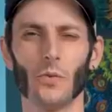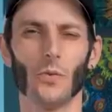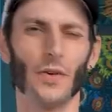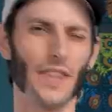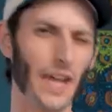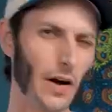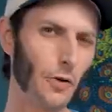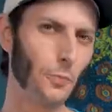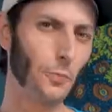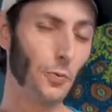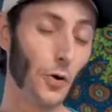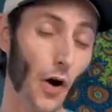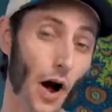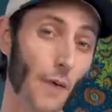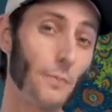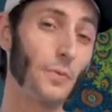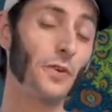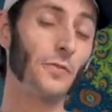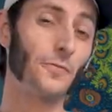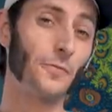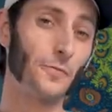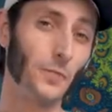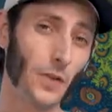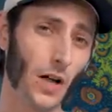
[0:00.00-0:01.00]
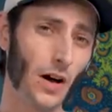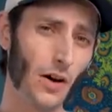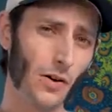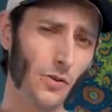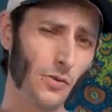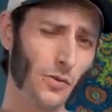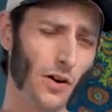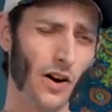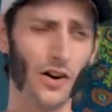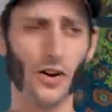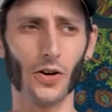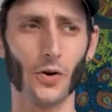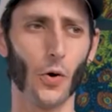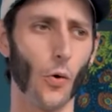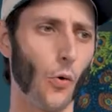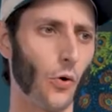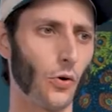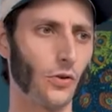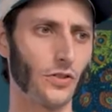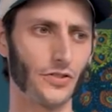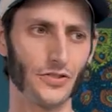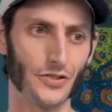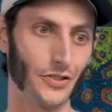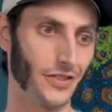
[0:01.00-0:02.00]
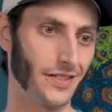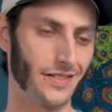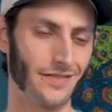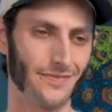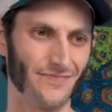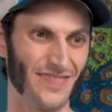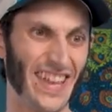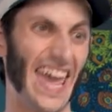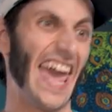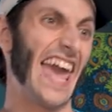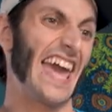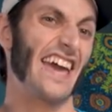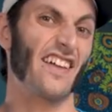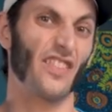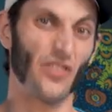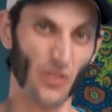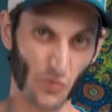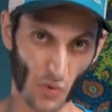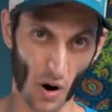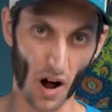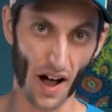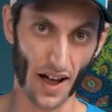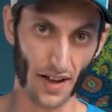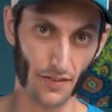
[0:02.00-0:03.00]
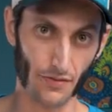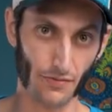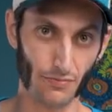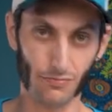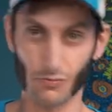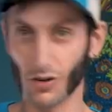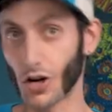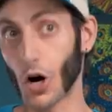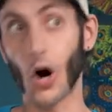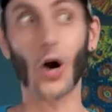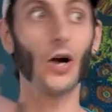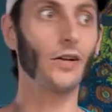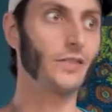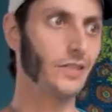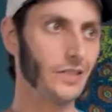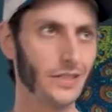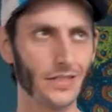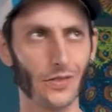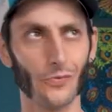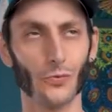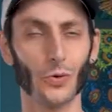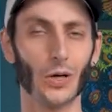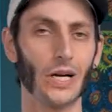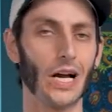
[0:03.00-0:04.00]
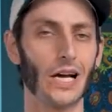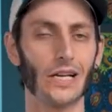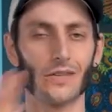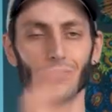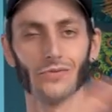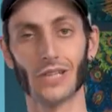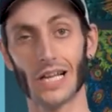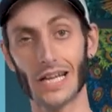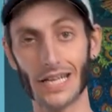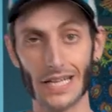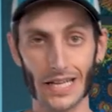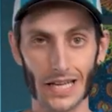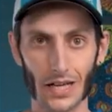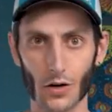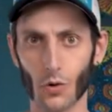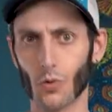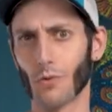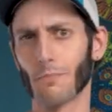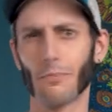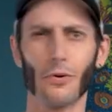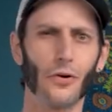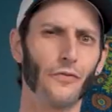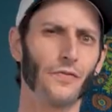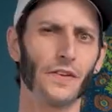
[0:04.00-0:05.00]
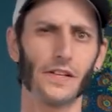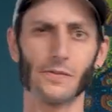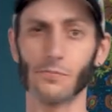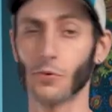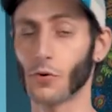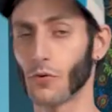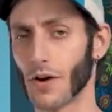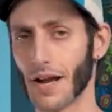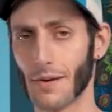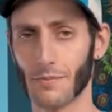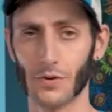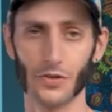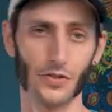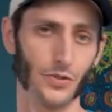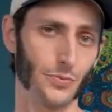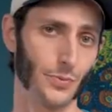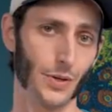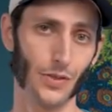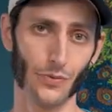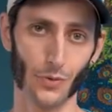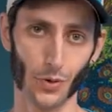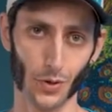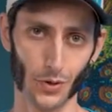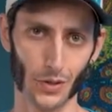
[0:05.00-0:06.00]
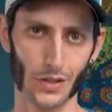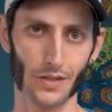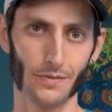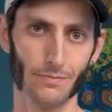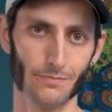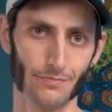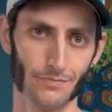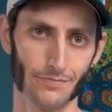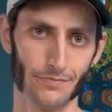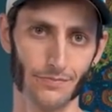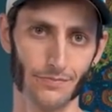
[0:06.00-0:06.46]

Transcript: Without proper flow, our corals just can't thrive, regardless of what kind of lighting or perfect parameters we throw at them.